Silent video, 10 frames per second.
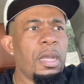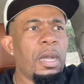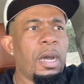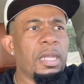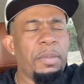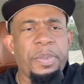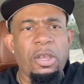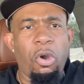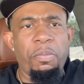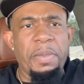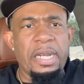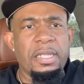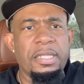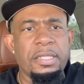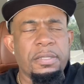Olympic gold
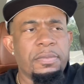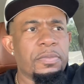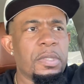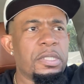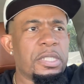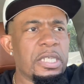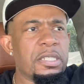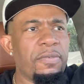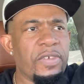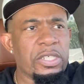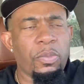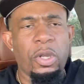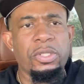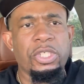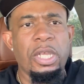medalist, six division
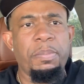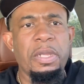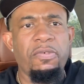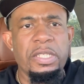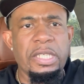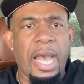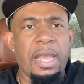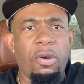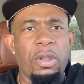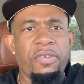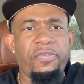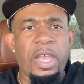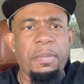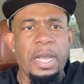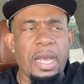world champion, retired Hall of
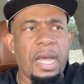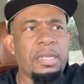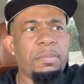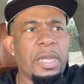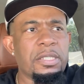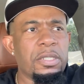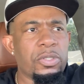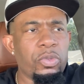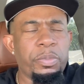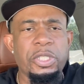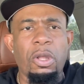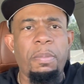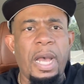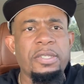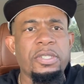Fame, iconic Mexican superstar
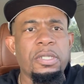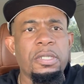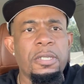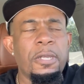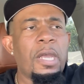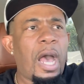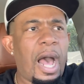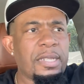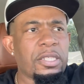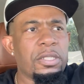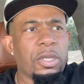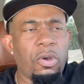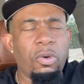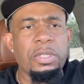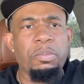boxer, Oscar the
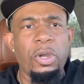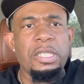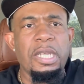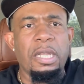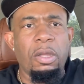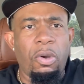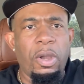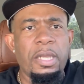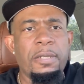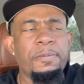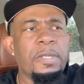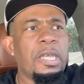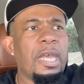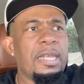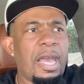Golden Boy de la Hoya,
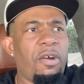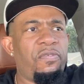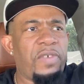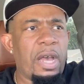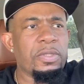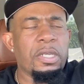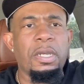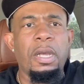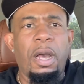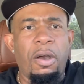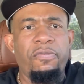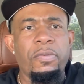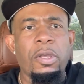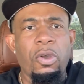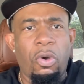and now founder of
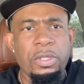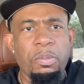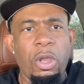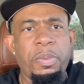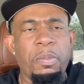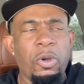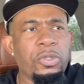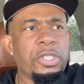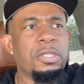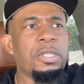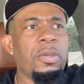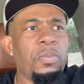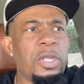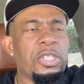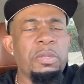Golden Boy Promotions, in
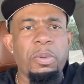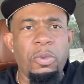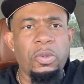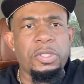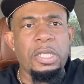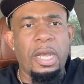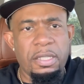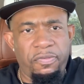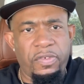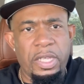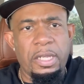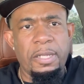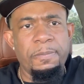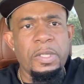which he promotes undefeated